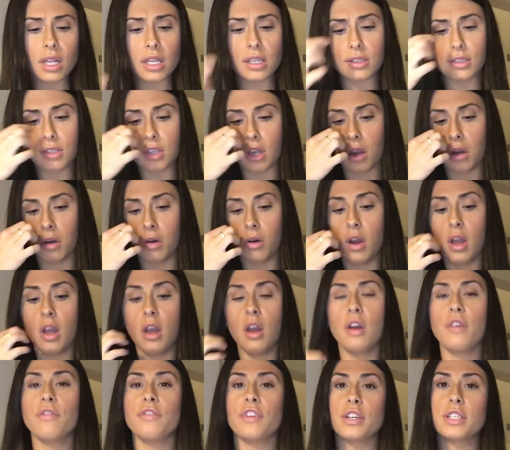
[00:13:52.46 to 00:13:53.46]
So
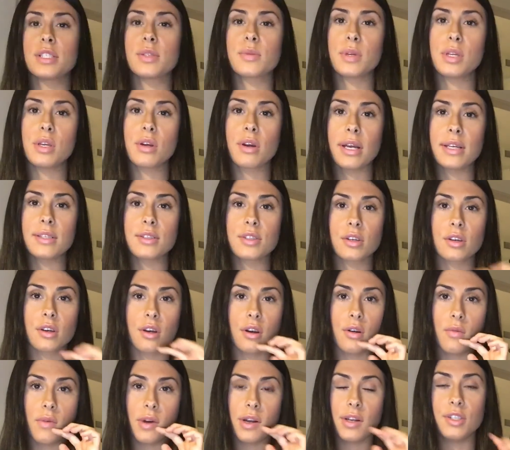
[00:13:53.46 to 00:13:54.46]
first, what you guys are going
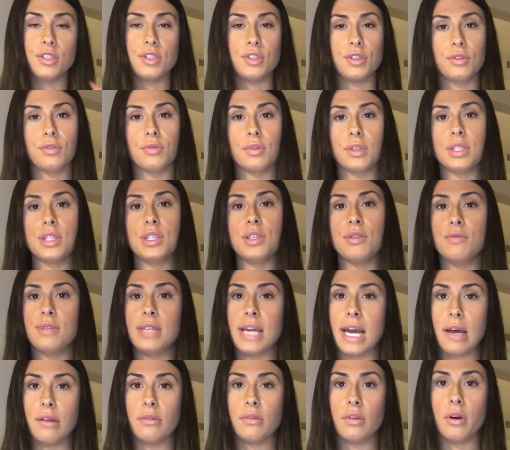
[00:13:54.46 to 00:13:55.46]
to want to do once you
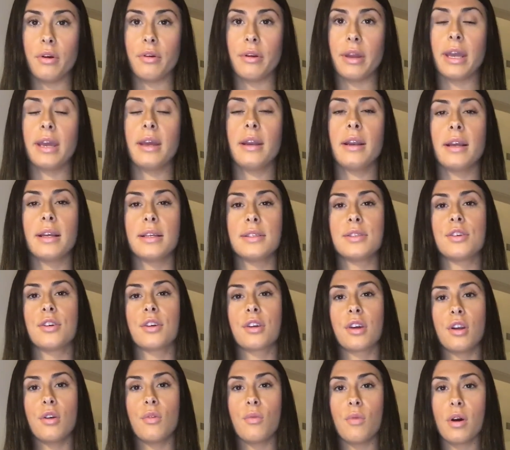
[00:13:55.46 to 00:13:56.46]
download it is you're
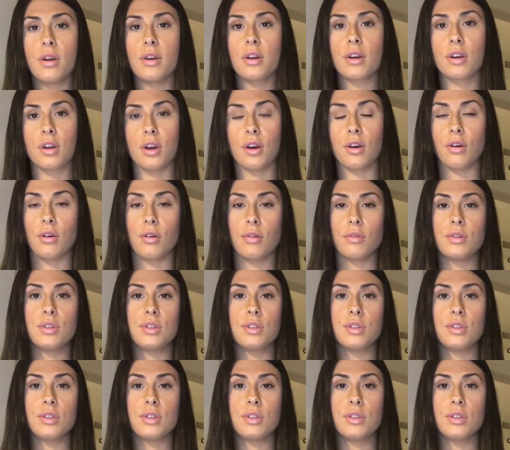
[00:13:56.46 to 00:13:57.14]
going to want to go